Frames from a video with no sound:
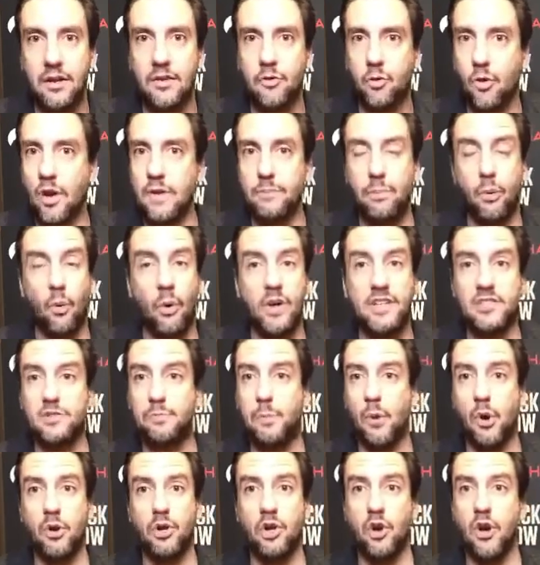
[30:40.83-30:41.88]
Great point.
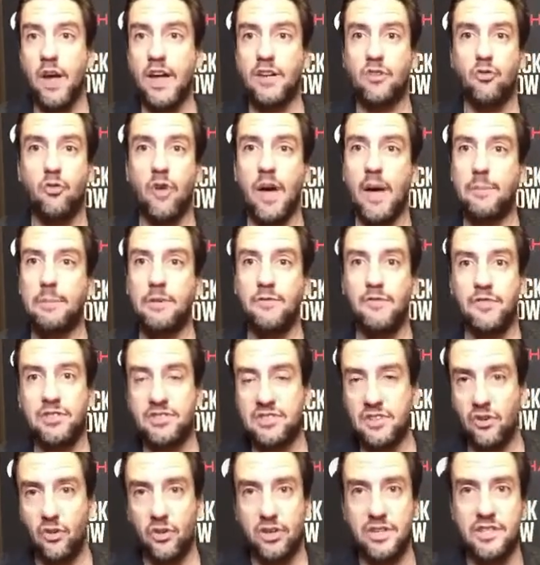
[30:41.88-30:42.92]
Spurrier had crappy
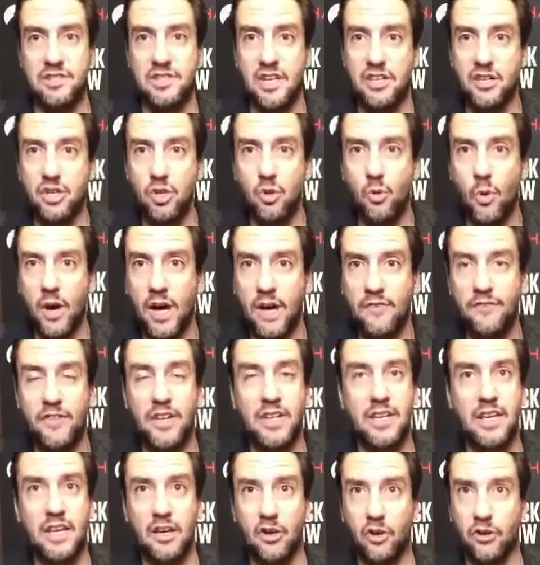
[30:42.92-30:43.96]
facilities at UF
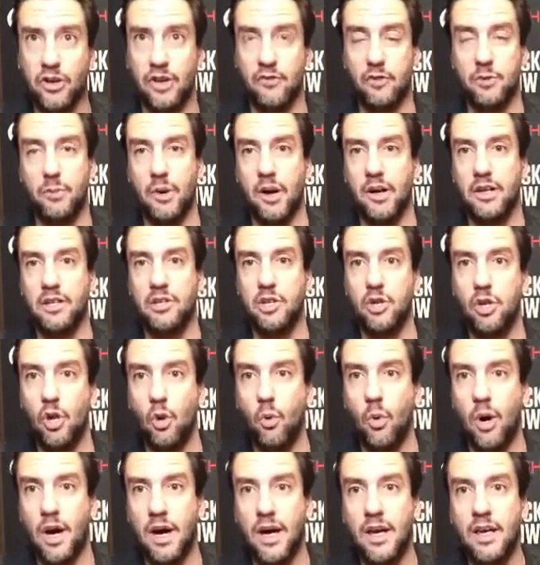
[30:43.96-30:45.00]
and killed everybody. Do you know
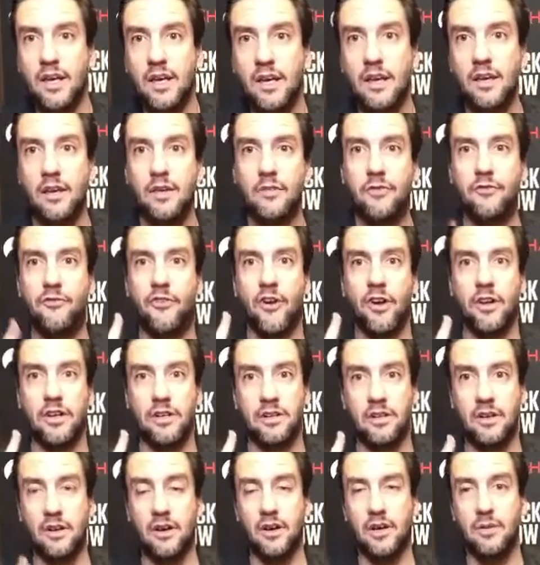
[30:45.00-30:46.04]
why? Fun
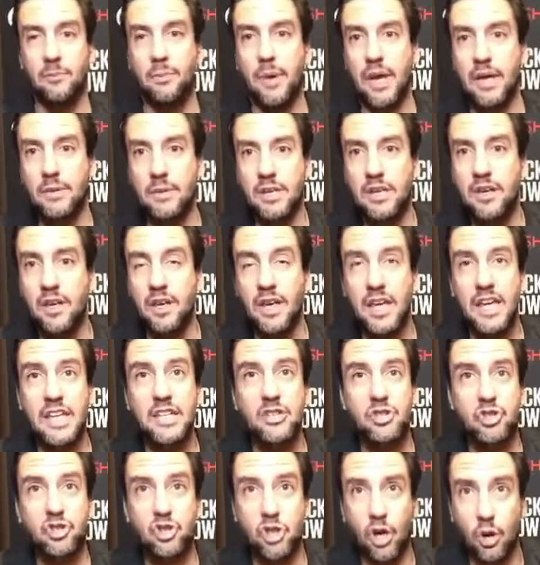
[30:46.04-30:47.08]
and gun, baby.
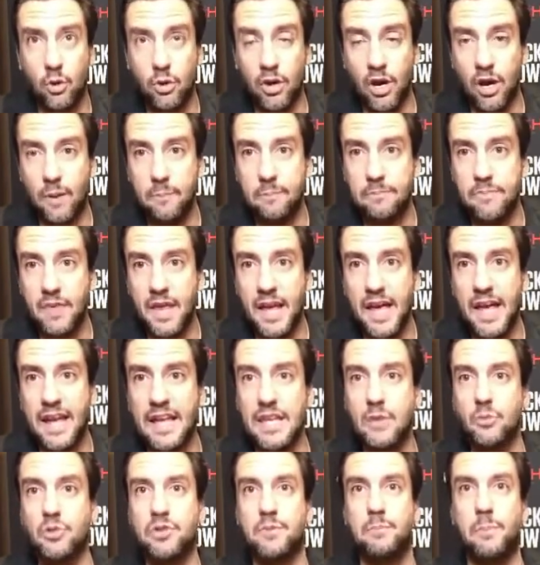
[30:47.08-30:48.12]
He showed up, and
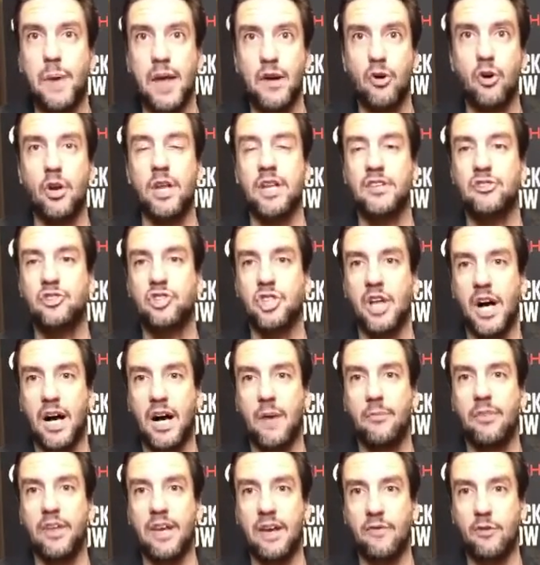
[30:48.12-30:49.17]
he was better at his
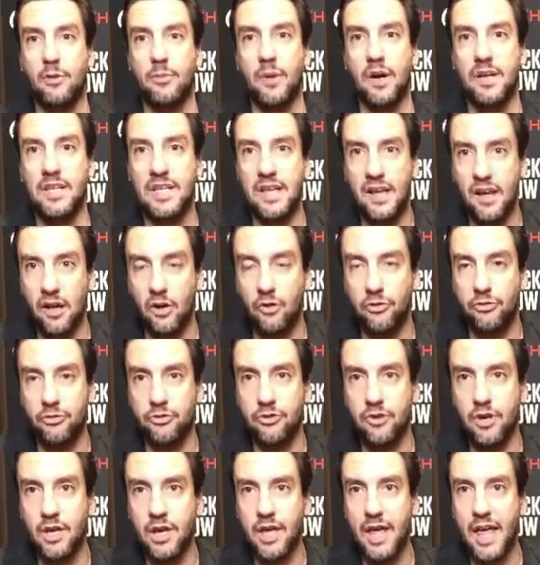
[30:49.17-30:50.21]
job than everybody
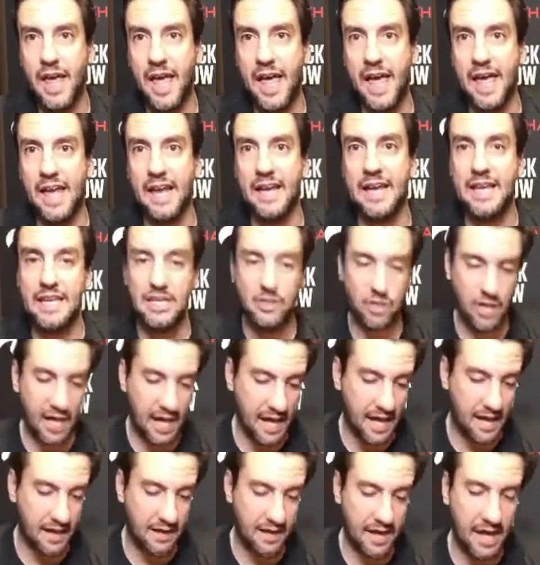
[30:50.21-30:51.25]
else. And he
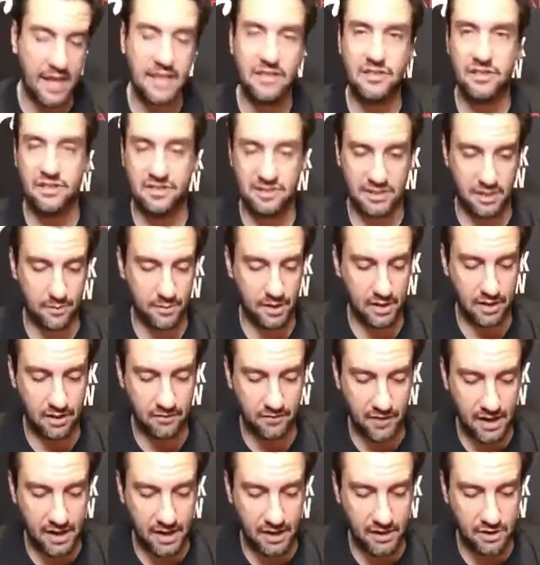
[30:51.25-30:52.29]
had a systemic
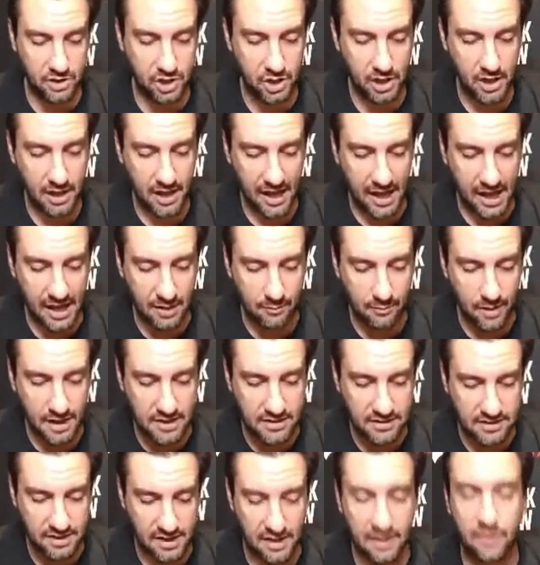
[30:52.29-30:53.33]
advantage, and it
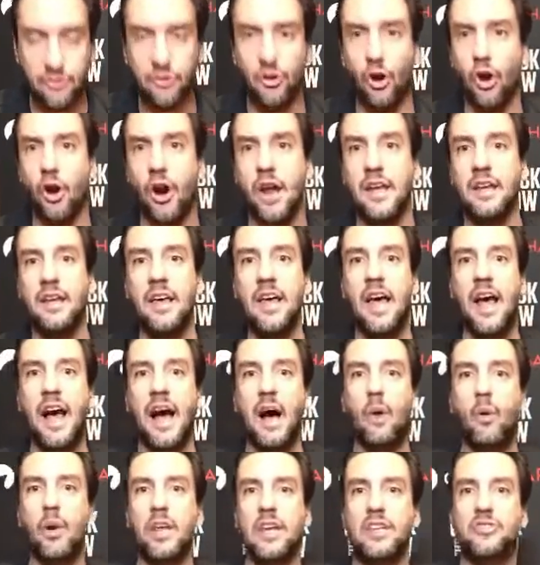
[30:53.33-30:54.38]
made sense. All right,
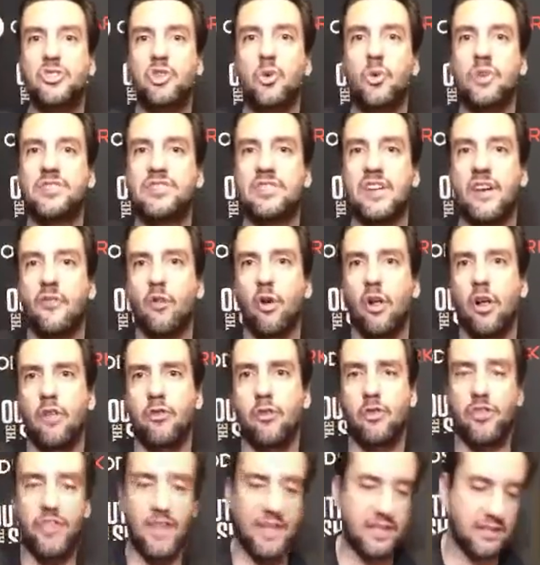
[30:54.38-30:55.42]
I want to hit you with several
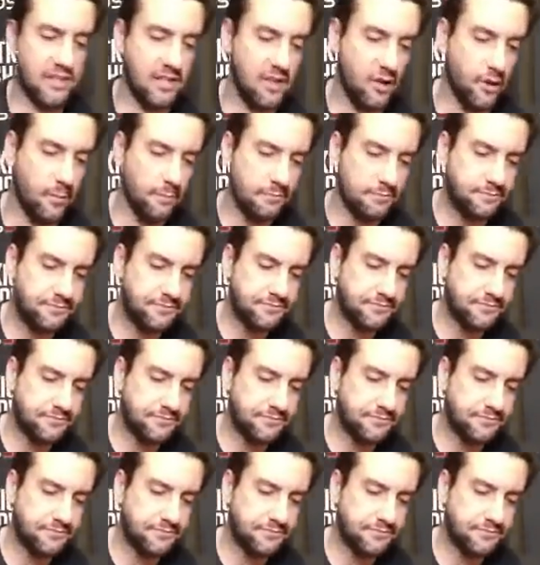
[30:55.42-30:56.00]
other things here.